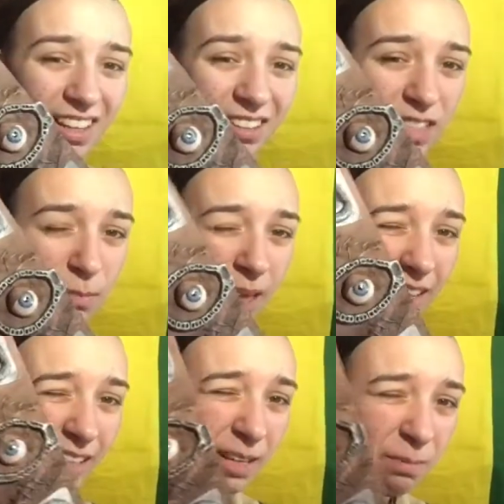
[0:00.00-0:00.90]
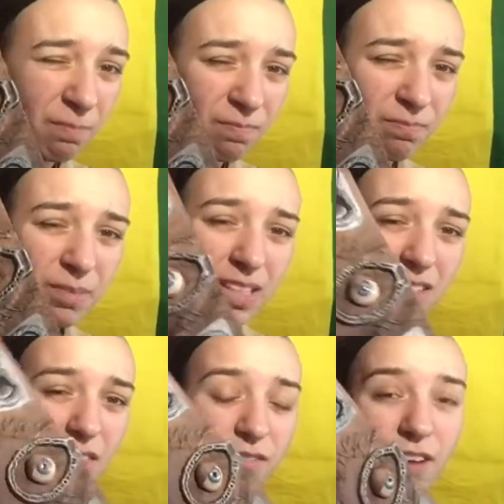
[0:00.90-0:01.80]
little smelly
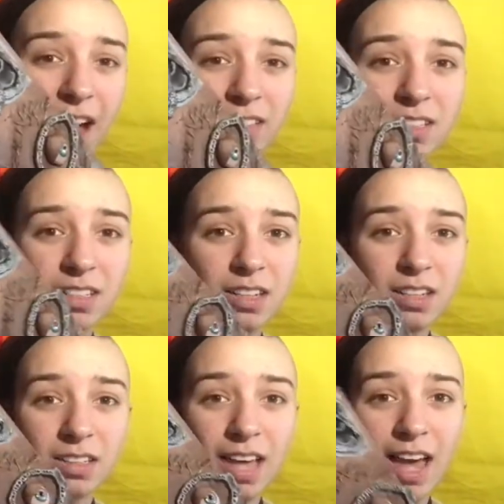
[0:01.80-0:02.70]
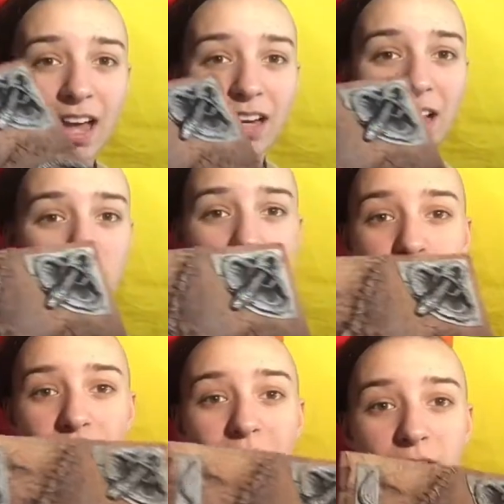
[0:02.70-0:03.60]
because of the fact that I
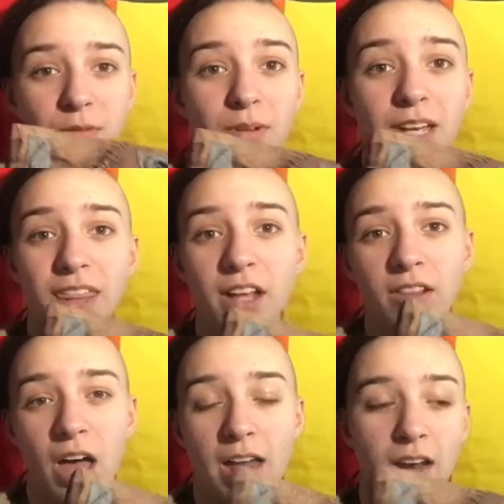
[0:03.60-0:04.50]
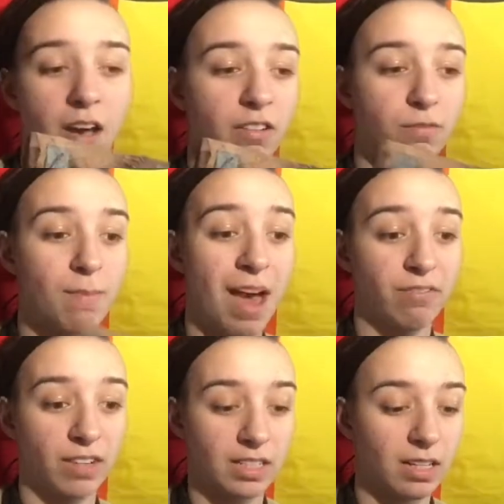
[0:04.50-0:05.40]
sprayed it with a lot of matte
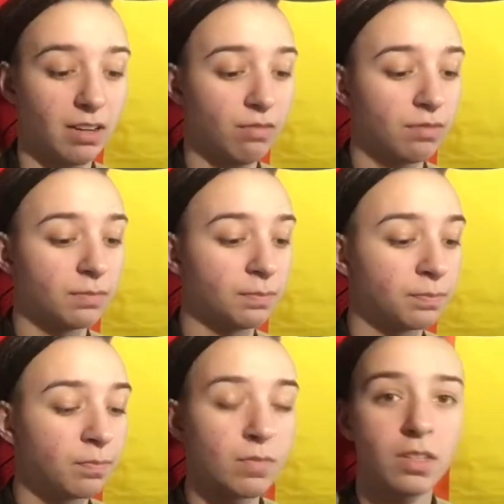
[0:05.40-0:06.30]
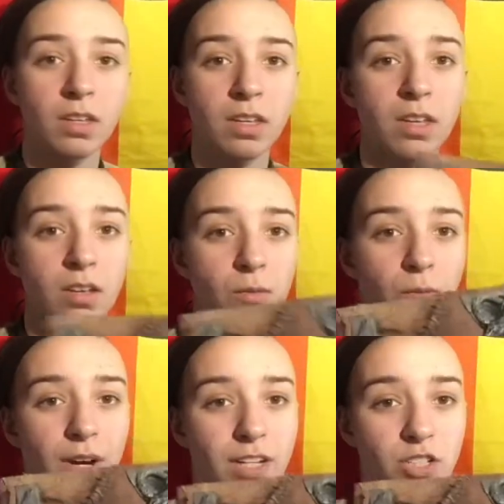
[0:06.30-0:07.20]
fixative,
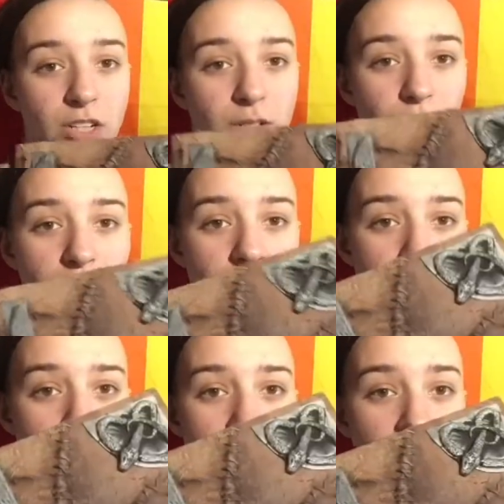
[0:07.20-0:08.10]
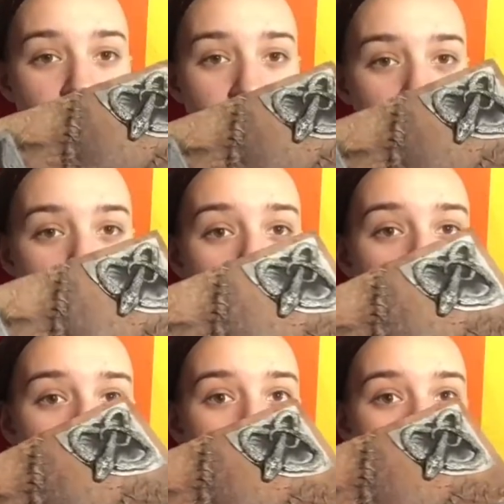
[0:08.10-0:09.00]
which is what's keeping all the
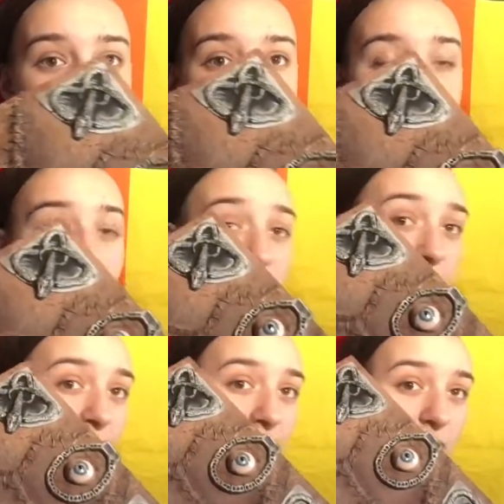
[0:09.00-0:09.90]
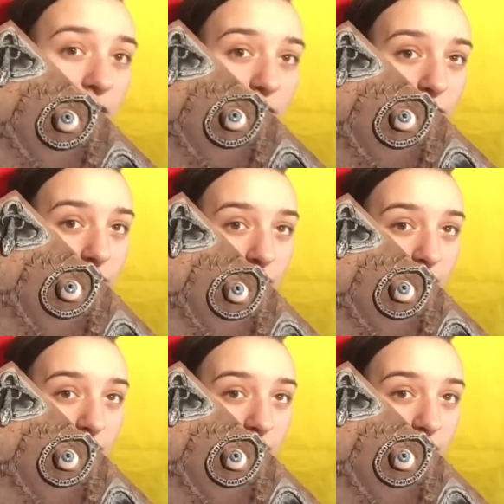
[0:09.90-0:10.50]
color on, since I did use